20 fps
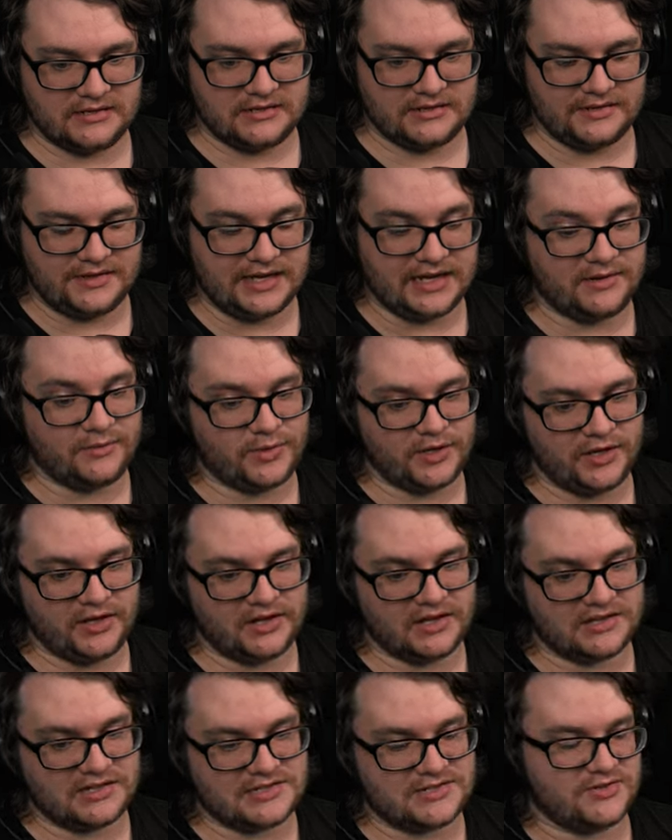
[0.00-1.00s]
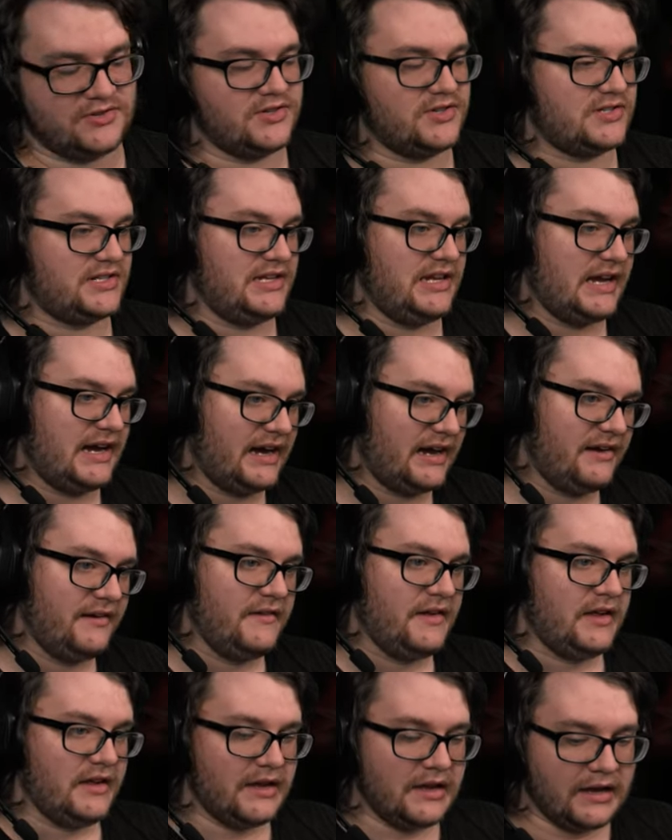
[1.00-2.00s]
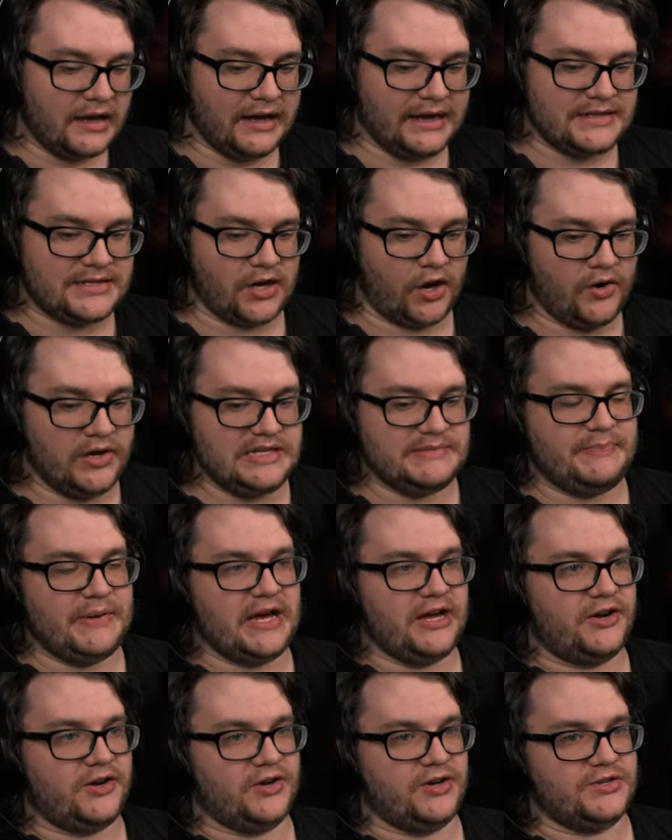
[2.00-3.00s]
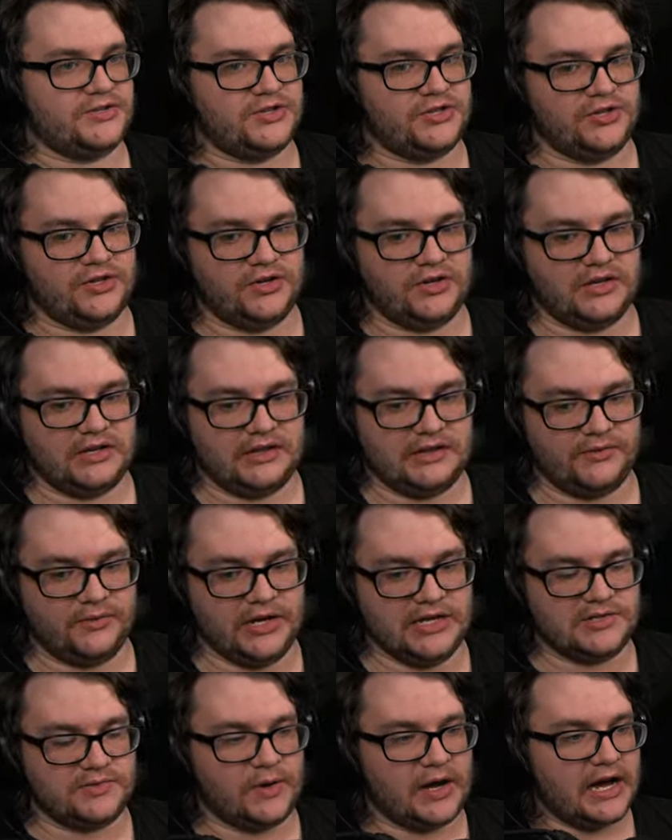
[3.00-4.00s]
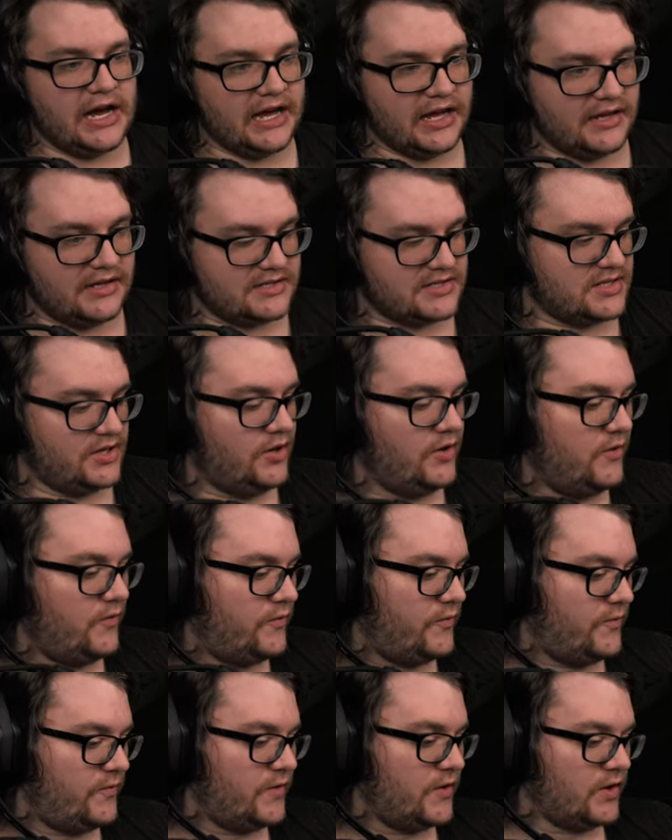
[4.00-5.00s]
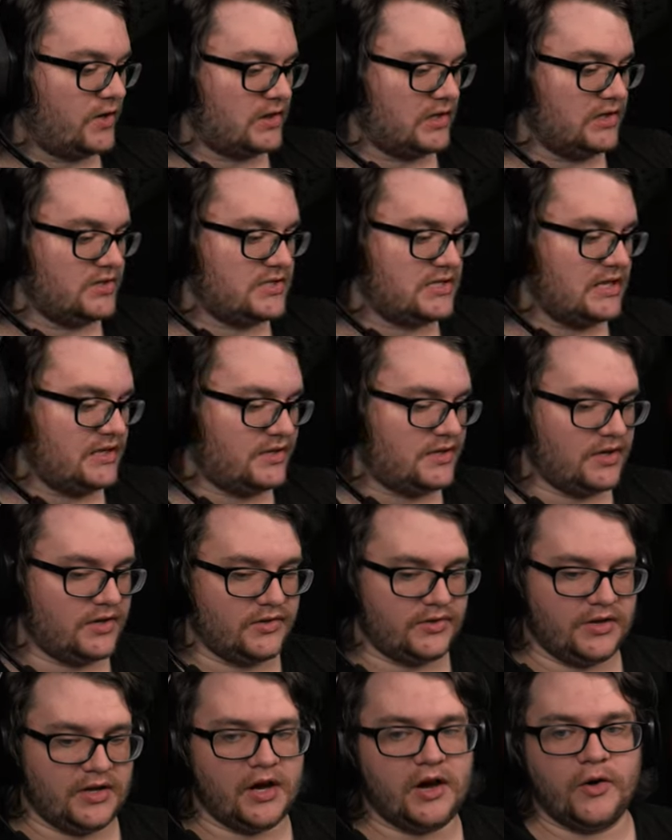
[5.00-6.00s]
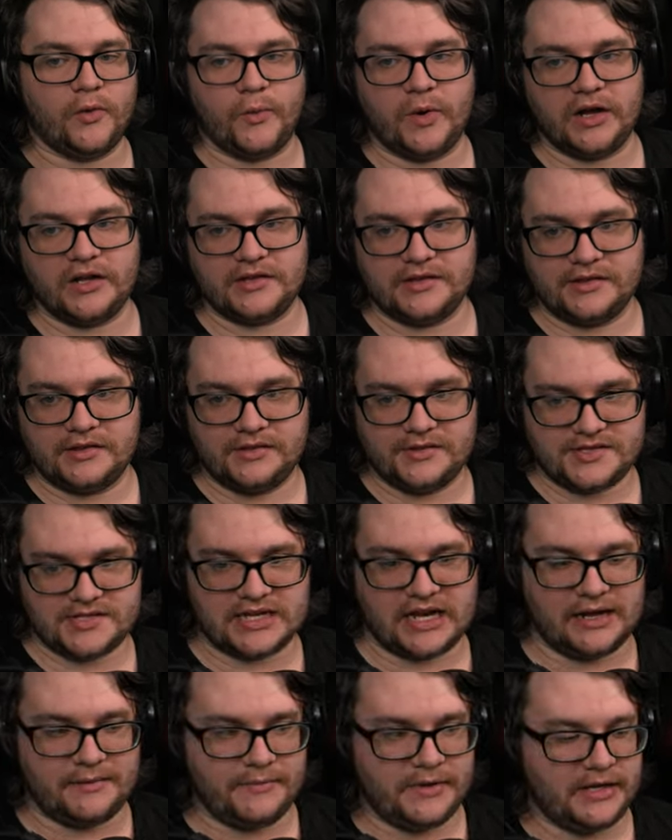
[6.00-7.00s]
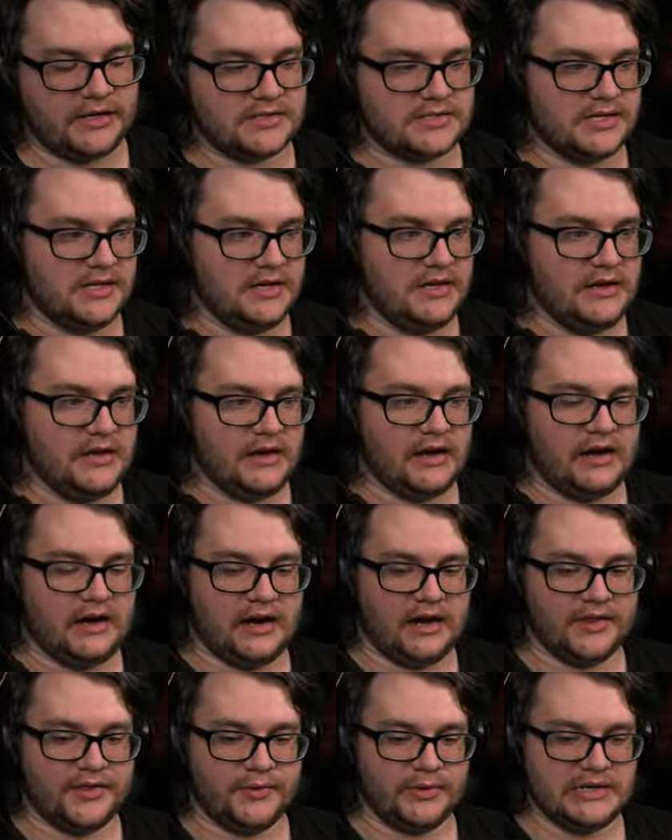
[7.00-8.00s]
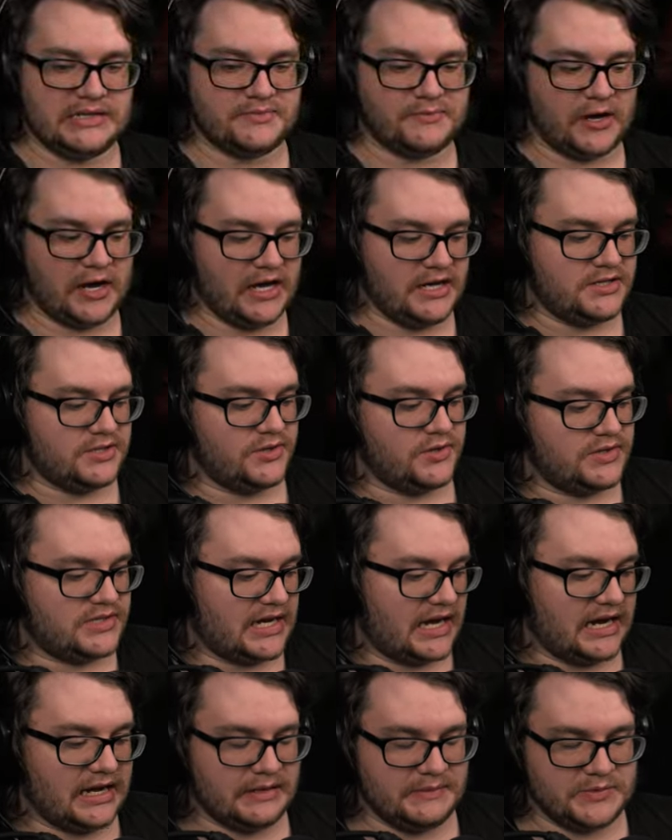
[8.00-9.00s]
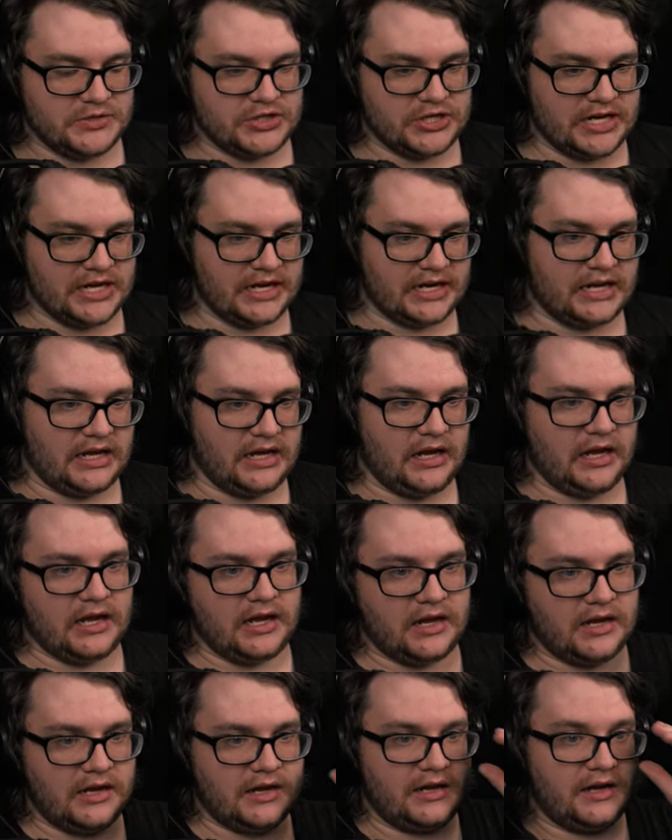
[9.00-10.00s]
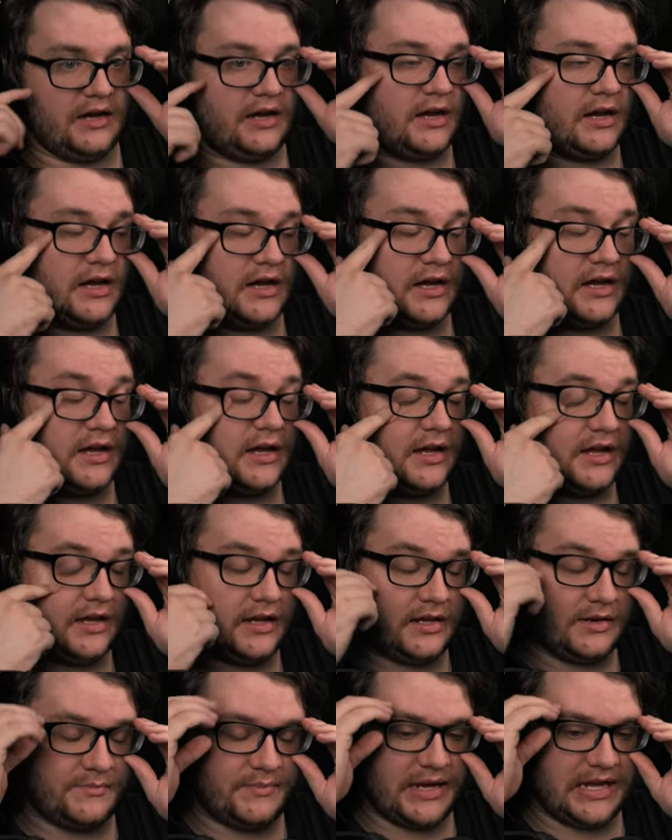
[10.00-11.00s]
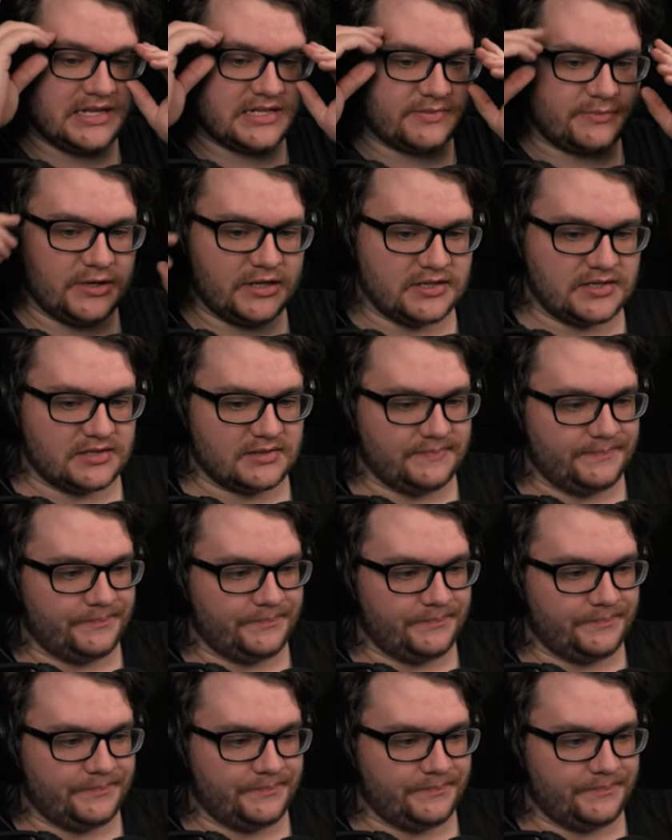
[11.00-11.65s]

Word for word: than when you get to Stewards. Yeah, it's always better to. The reason why, so for those that don't know what psi means, uh, the reason why I do time check in uh, in basement